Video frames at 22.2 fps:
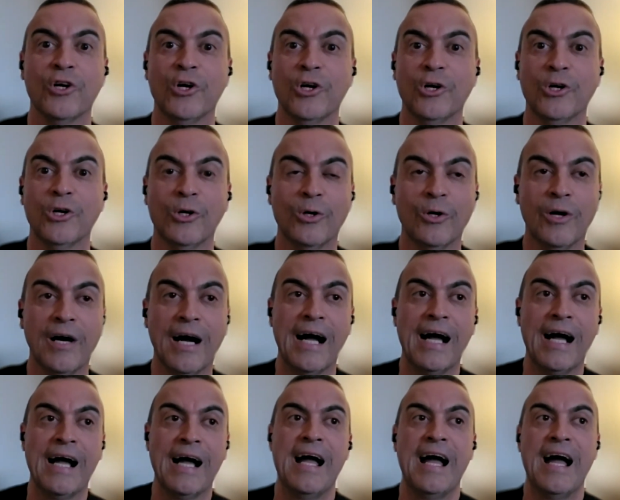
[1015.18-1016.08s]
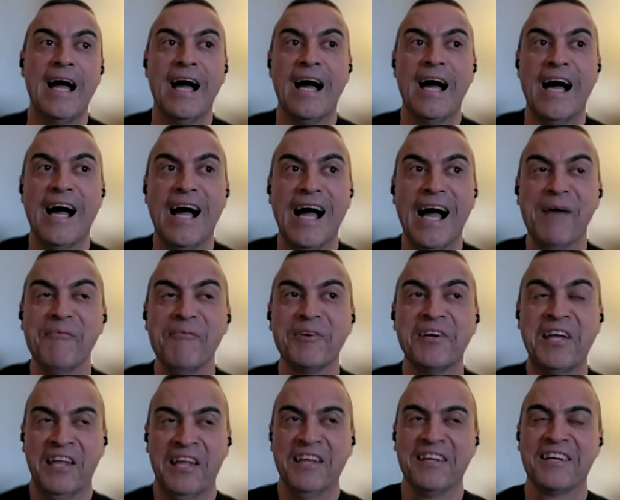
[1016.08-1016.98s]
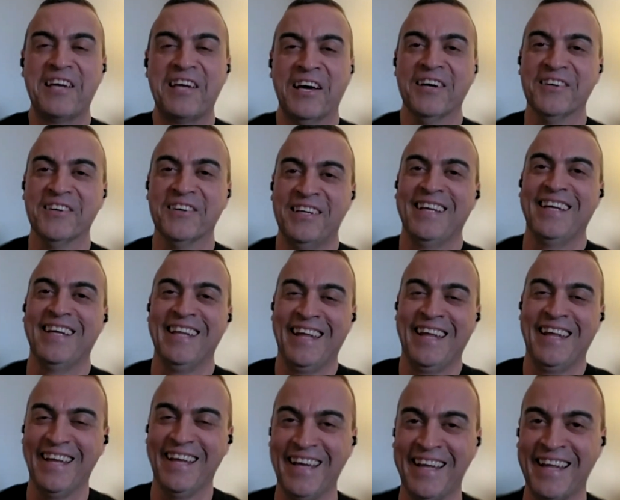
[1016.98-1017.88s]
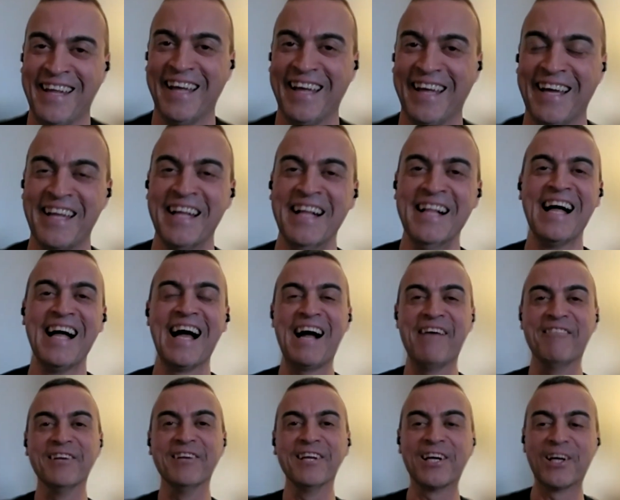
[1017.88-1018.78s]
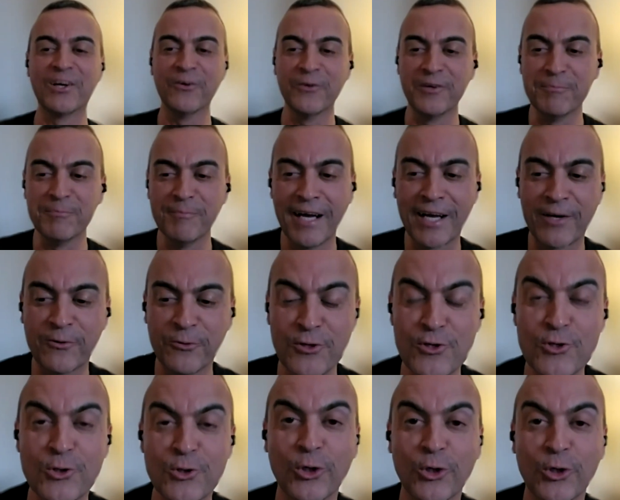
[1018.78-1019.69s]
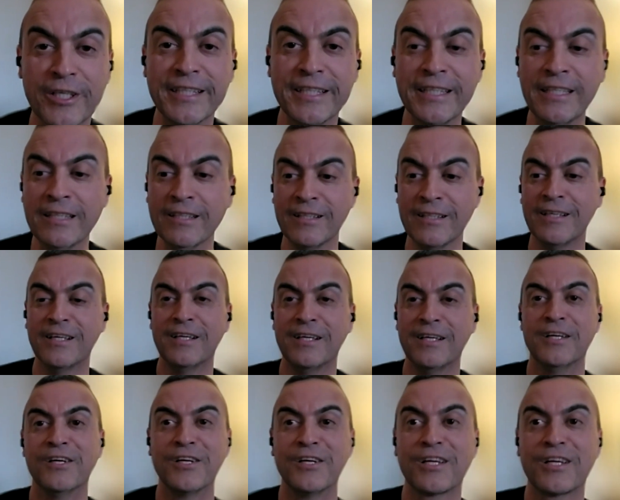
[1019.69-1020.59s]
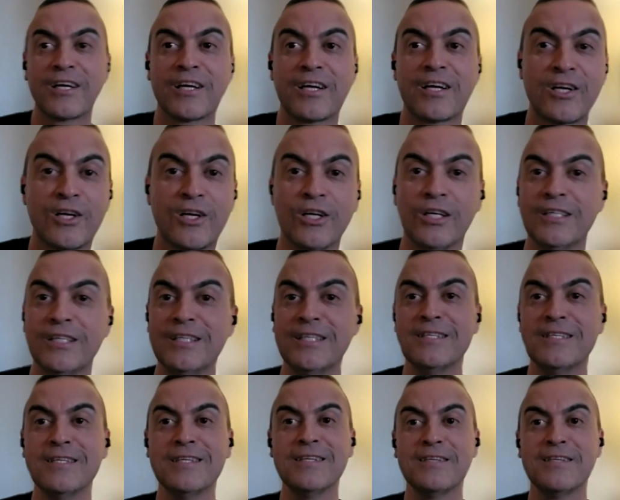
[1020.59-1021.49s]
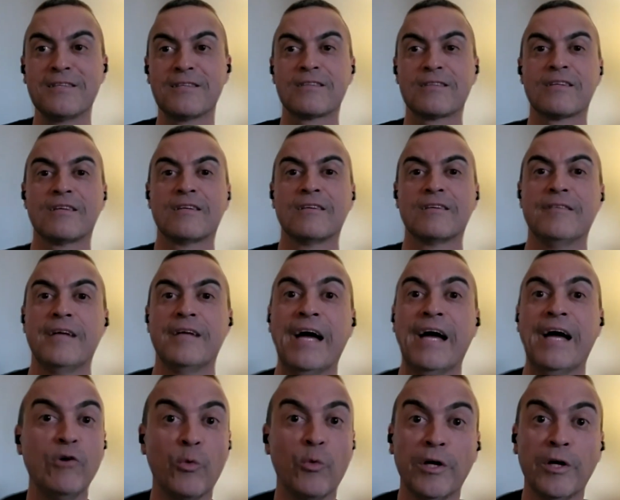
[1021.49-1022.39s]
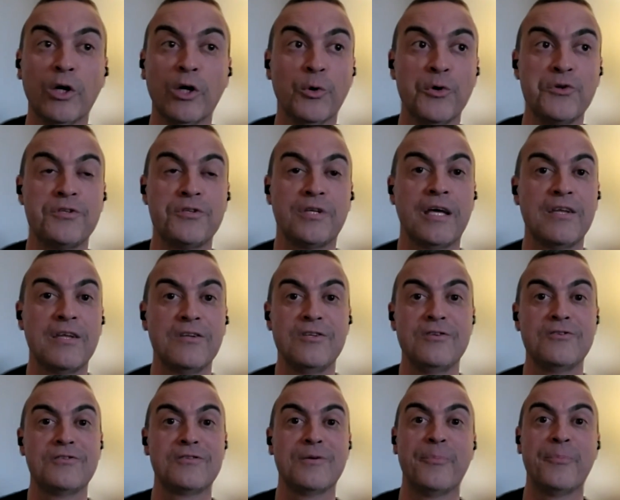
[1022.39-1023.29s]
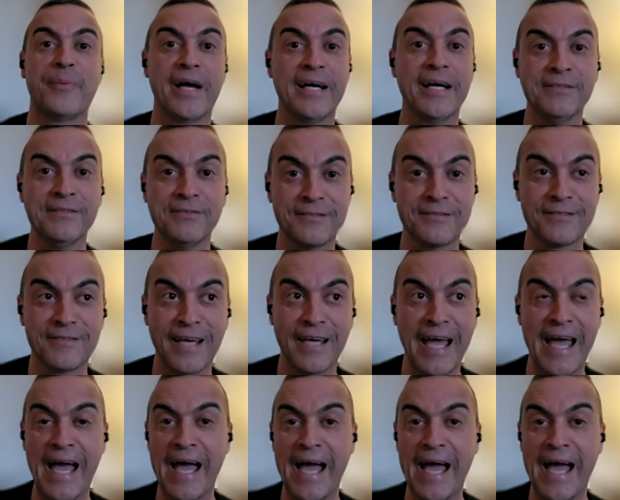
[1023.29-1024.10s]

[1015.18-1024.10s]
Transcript: So I'm gonna go with Michael Jordan, because everyone always says he's the best,